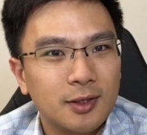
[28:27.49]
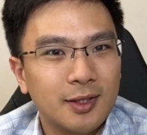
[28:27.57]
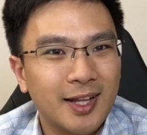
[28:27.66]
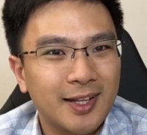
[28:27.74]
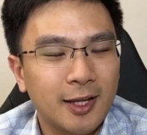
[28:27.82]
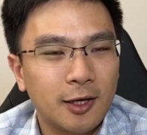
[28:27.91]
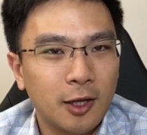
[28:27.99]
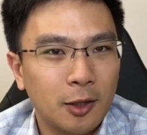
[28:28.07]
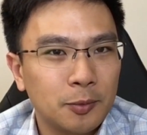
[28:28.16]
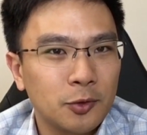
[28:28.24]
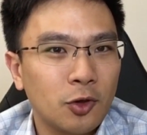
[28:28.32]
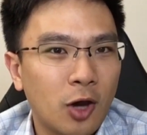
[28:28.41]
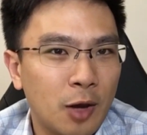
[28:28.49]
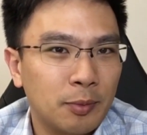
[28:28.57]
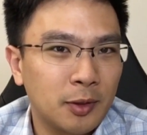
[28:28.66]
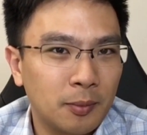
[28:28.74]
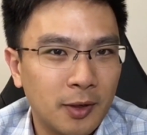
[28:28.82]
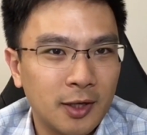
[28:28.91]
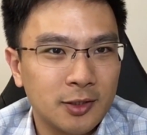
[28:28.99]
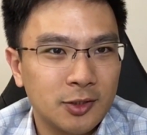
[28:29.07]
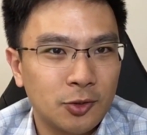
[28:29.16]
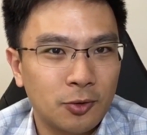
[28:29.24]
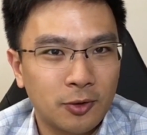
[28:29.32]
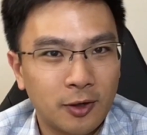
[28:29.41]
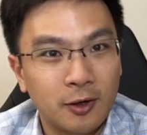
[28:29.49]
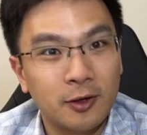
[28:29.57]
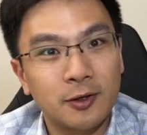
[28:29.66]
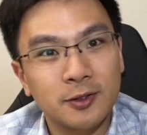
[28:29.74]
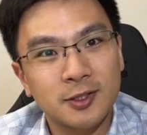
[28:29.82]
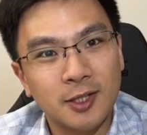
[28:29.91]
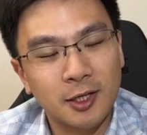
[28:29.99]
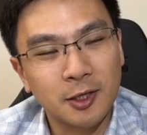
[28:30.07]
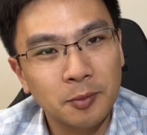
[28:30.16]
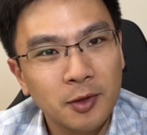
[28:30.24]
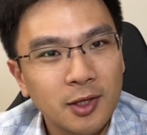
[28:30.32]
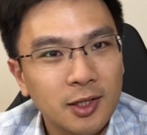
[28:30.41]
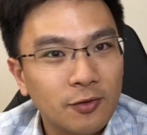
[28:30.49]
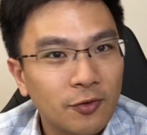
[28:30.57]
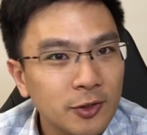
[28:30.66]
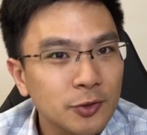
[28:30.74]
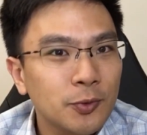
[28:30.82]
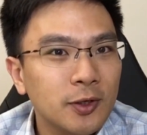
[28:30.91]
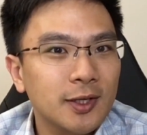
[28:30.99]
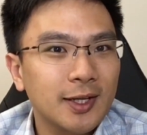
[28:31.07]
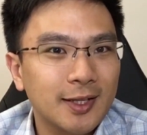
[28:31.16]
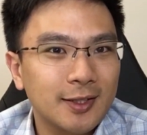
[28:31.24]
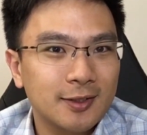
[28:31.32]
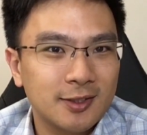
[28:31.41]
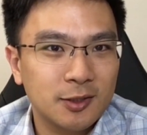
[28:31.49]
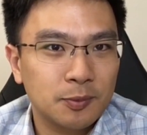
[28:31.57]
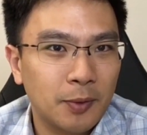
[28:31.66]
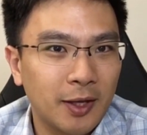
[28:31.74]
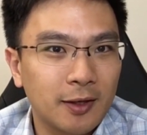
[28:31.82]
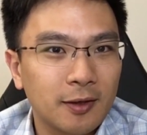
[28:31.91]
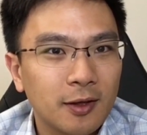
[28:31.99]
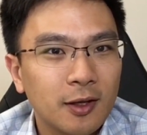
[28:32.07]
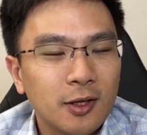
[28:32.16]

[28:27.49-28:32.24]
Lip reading: that can help you optimize your credit card sign up. The first one is spend.